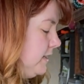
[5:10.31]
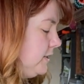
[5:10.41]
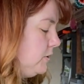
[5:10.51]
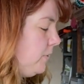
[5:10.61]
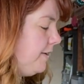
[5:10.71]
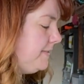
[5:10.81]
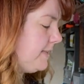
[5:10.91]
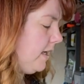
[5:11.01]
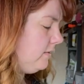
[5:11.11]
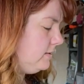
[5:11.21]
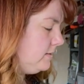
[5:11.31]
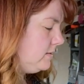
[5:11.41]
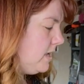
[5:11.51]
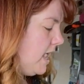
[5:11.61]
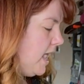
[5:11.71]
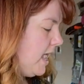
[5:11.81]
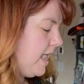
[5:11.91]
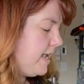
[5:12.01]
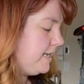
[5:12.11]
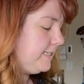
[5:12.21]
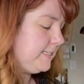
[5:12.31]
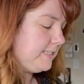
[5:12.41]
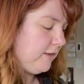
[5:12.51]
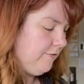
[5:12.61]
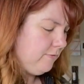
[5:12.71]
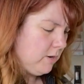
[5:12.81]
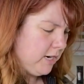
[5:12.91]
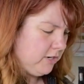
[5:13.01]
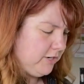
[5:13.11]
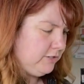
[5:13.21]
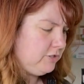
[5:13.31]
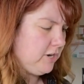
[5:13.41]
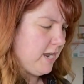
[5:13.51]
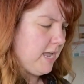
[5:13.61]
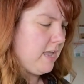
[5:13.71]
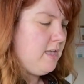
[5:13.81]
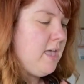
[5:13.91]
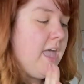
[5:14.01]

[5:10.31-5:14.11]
There's 12 cells, and it's a self-watering tray.